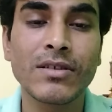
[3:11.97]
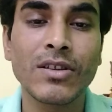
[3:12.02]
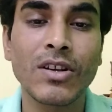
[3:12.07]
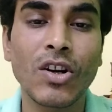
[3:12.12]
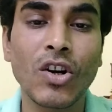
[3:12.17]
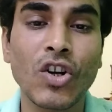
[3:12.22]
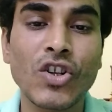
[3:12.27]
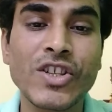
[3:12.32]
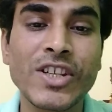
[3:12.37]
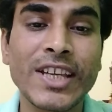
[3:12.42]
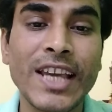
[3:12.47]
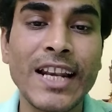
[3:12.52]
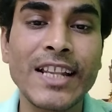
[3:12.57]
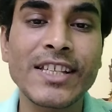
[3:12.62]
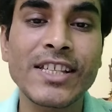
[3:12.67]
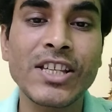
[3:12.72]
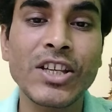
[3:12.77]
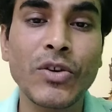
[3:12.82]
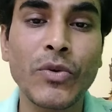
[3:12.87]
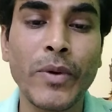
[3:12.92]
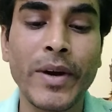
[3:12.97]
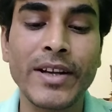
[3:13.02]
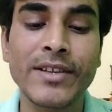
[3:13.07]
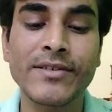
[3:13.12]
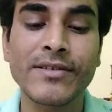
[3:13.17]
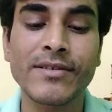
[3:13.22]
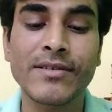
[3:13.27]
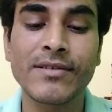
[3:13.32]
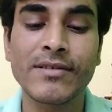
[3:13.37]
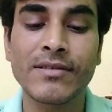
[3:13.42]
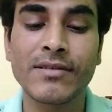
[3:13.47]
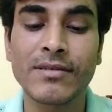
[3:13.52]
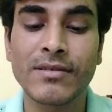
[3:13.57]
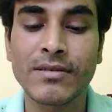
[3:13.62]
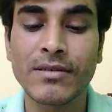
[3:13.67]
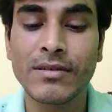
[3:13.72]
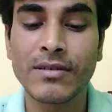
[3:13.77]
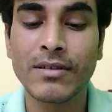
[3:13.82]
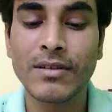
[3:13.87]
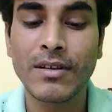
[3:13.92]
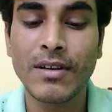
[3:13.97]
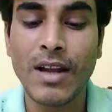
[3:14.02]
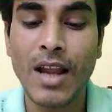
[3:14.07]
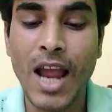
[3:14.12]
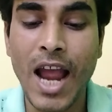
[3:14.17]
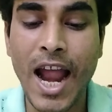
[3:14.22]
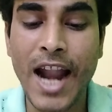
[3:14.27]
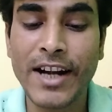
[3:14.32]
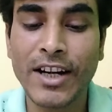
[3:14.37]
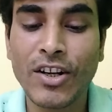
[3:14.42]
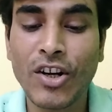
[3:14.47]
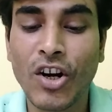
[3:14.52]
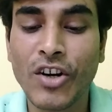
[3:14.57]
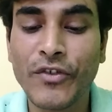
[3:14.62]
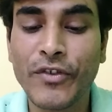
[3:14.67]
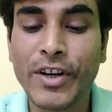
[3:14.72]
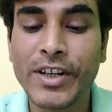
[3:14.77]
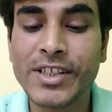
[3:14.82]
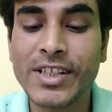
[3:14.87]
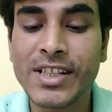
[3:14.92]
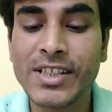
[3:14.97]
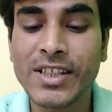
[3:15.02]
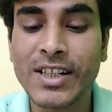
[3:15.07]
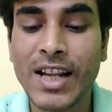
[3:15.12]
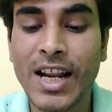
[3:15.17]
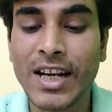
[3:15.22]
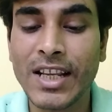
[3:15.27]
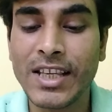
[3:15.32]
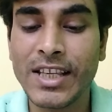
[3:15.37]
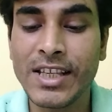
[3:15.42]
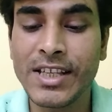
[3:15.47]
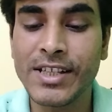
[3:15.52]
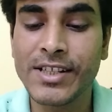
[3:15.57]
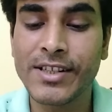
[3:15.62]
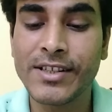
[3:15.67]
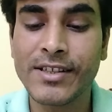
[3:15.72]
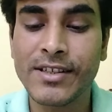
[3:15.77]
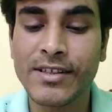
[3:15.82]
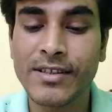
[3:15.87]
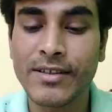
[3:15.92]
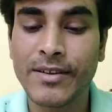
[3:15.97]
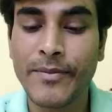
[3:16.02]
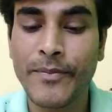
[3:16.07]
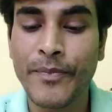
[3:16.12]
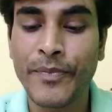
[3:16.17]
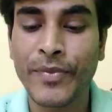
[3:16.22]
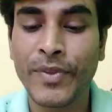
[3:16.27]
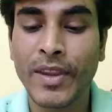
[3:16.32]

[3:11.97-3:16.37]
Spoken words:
logical sequence, and conversational ease.